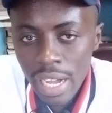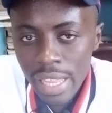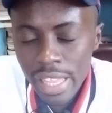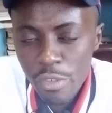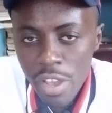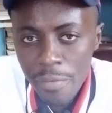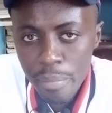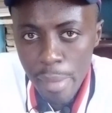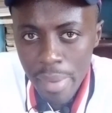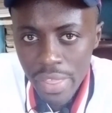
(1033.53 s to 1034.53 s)
And then we
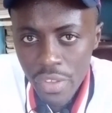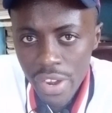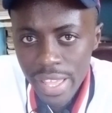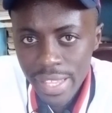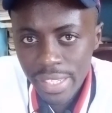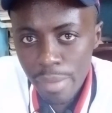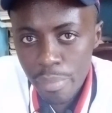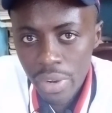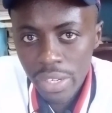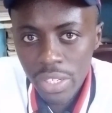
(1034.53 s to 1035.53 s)
have paper 3, that's a
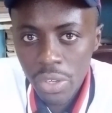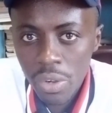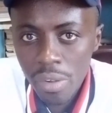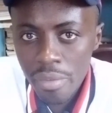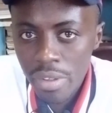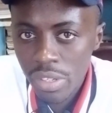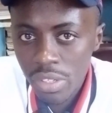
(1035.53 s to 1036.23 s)
practical.